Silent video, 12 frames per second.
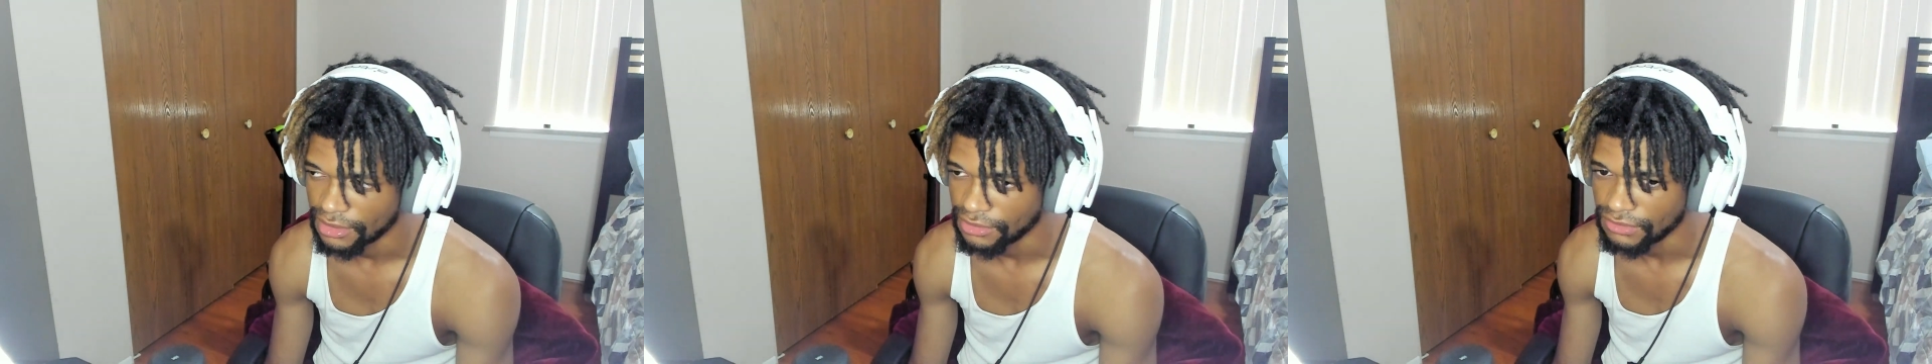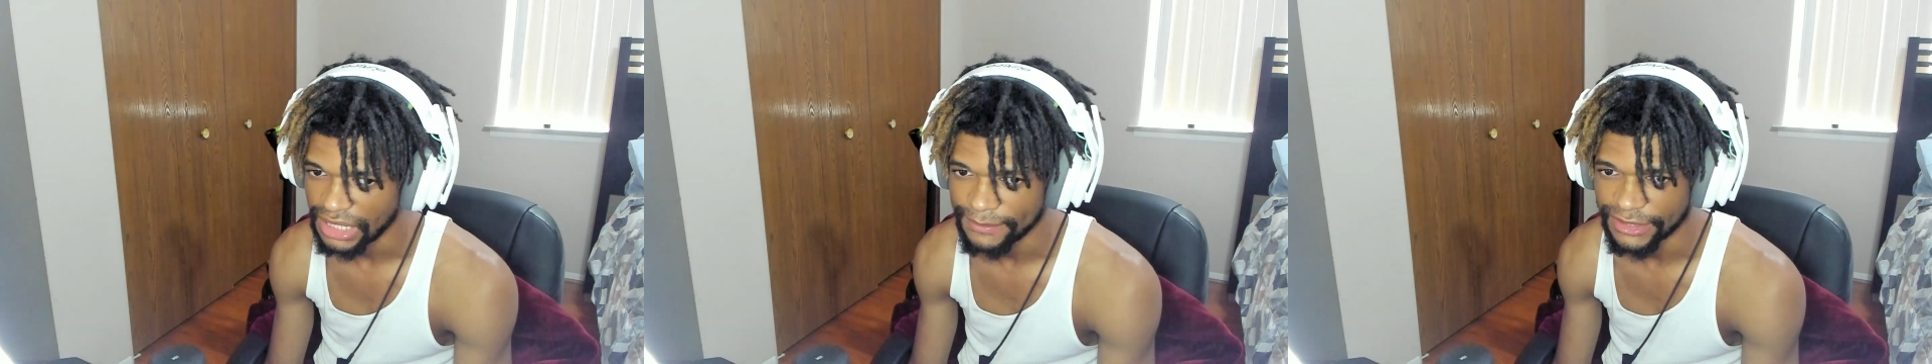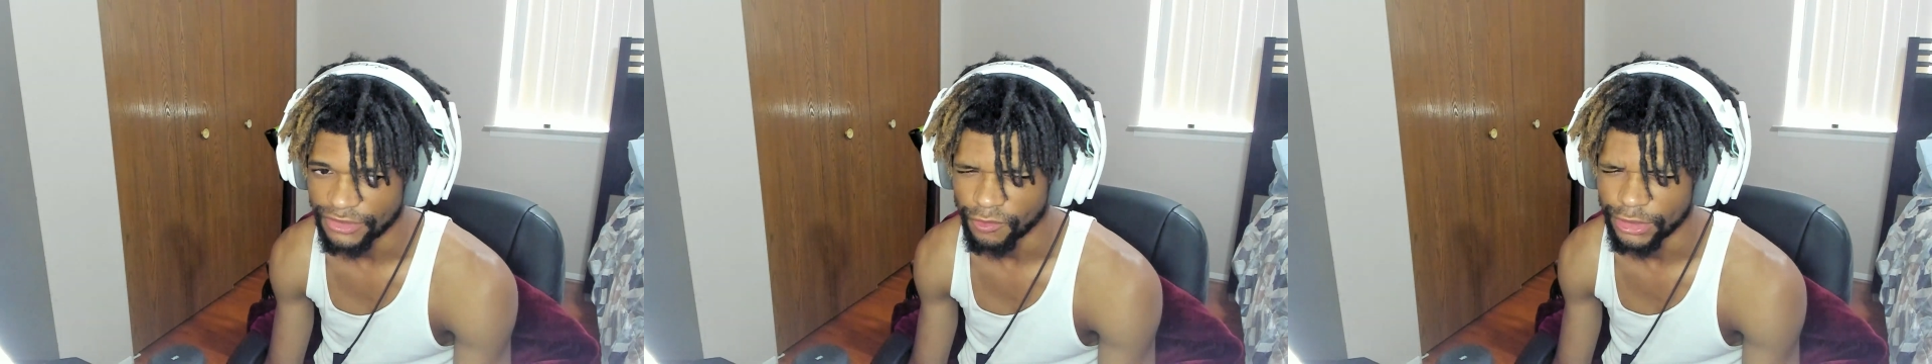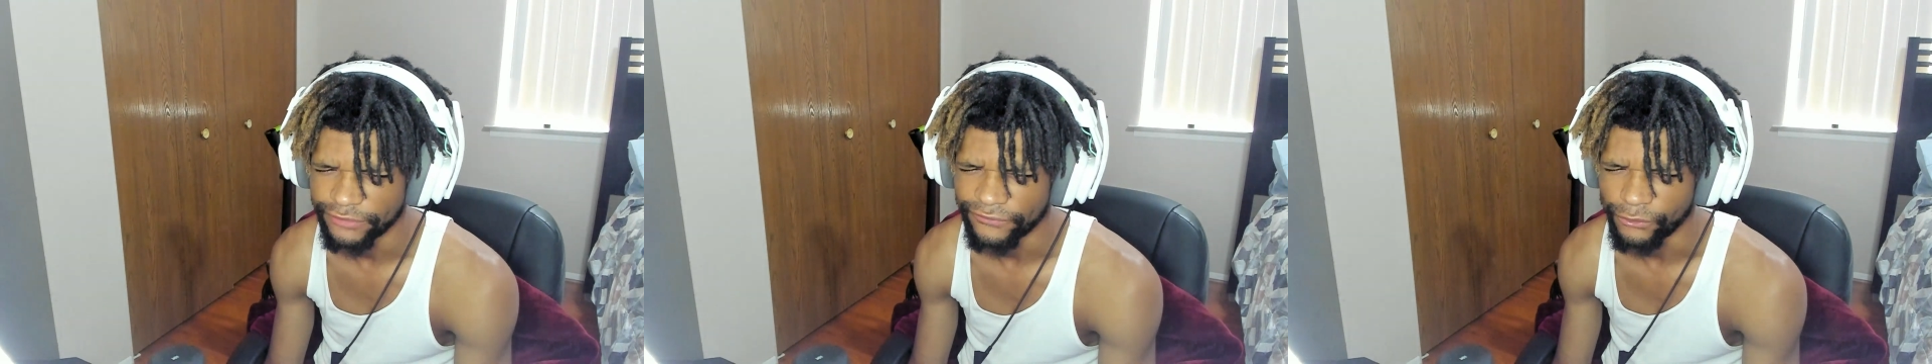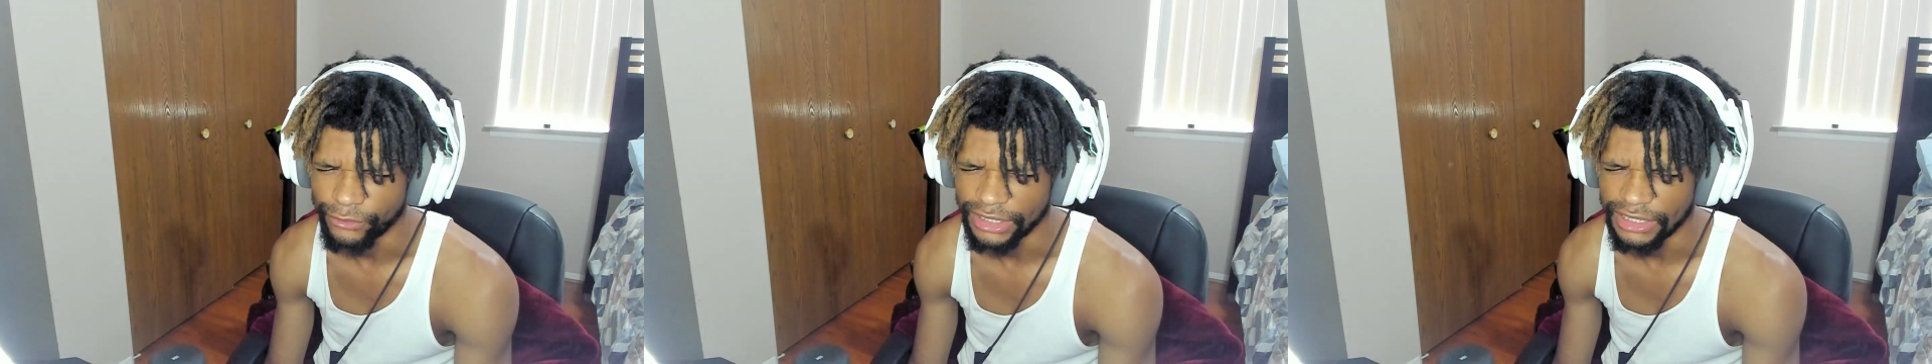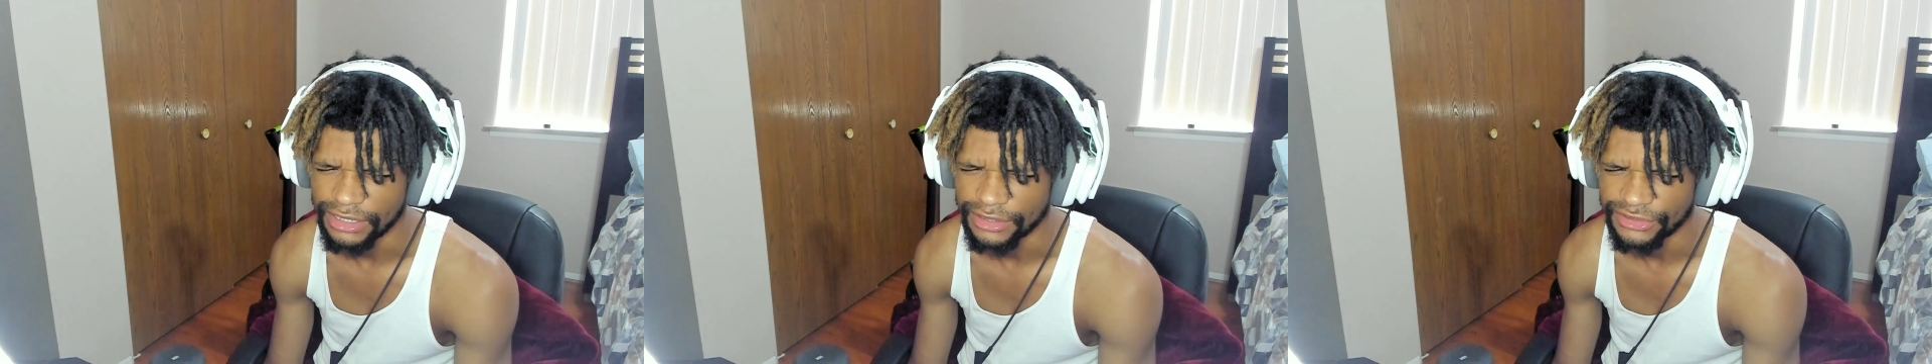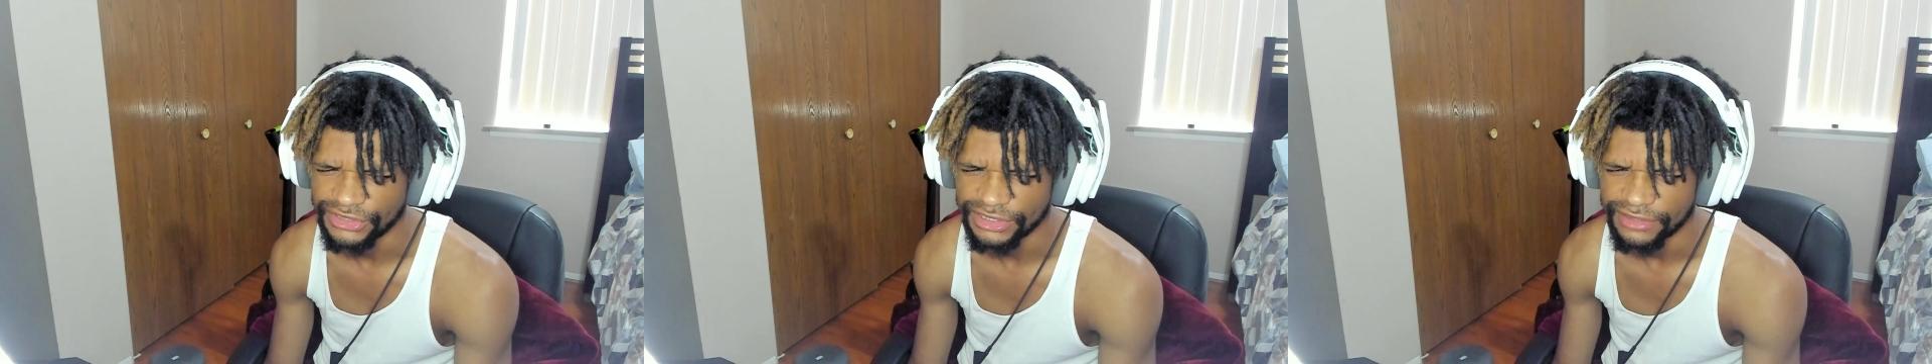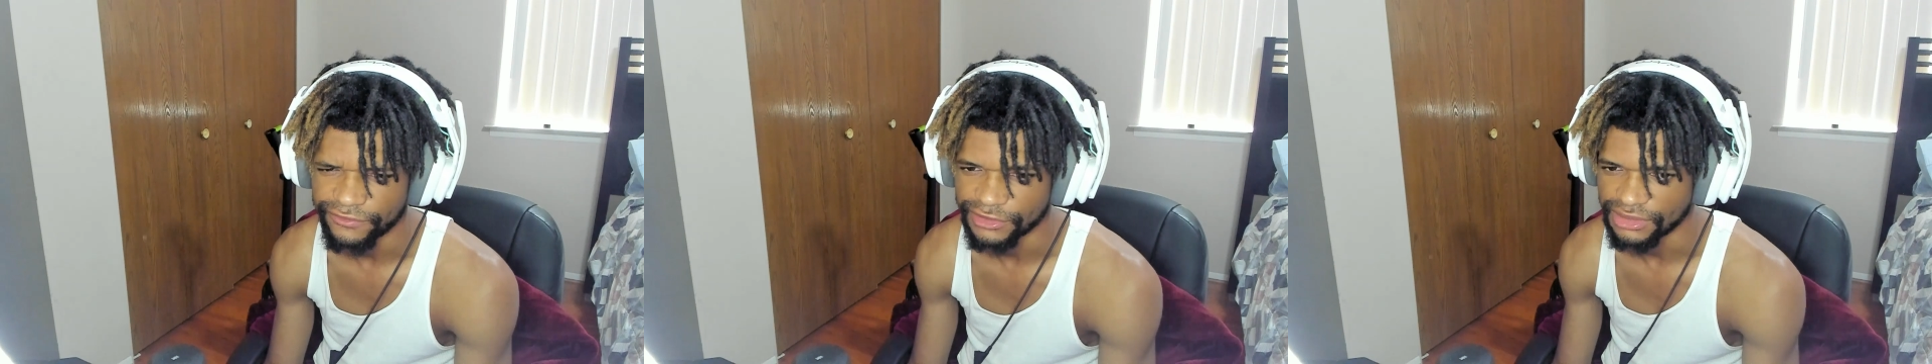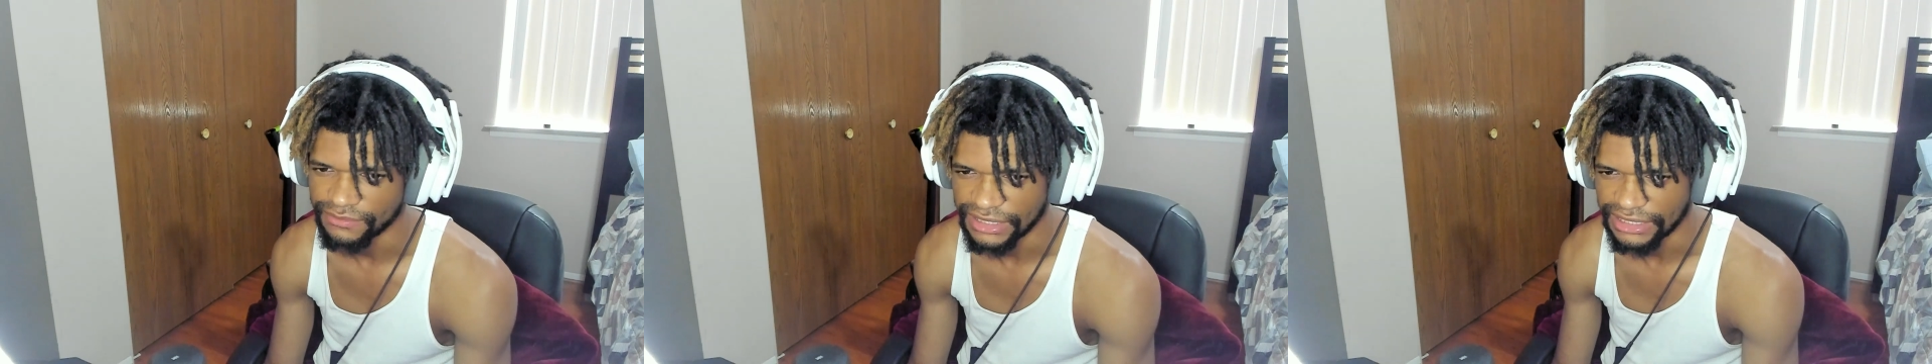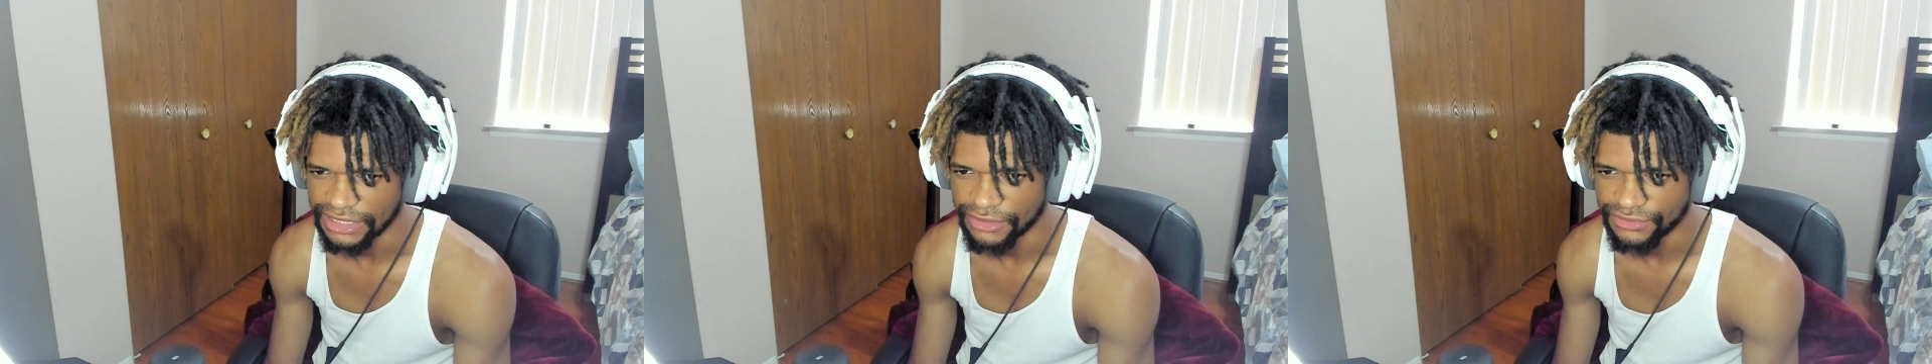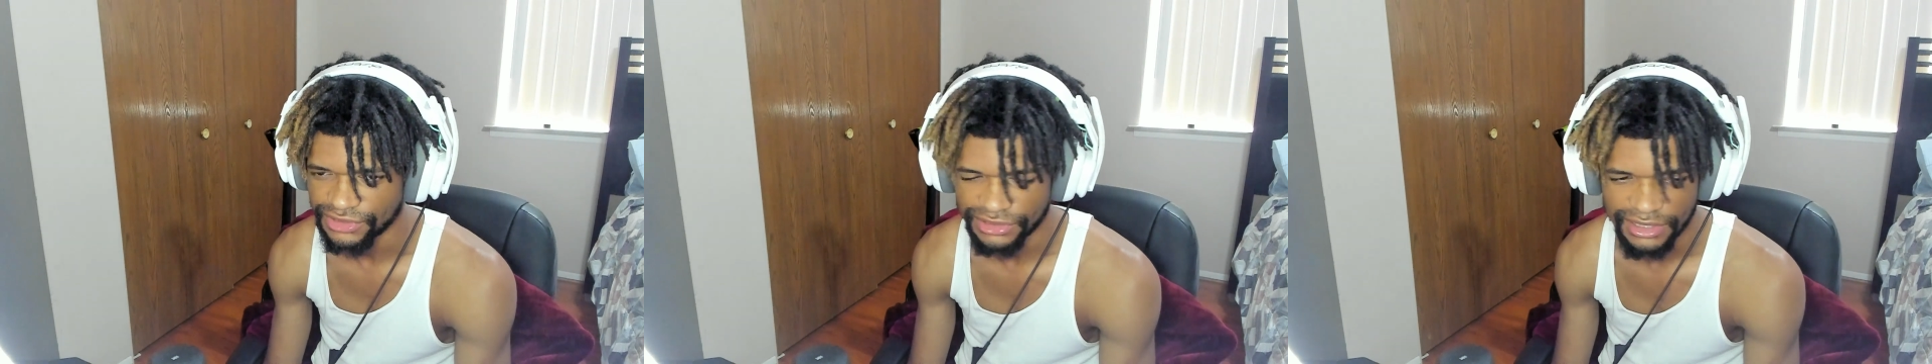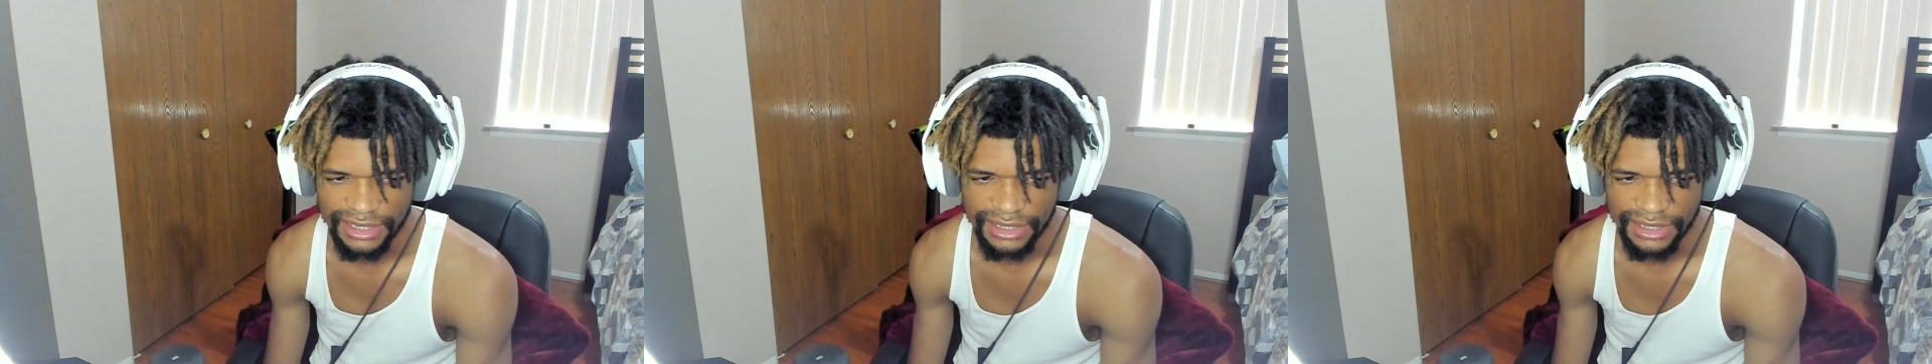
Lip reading: You think I'm about to work 40 years for somebody else?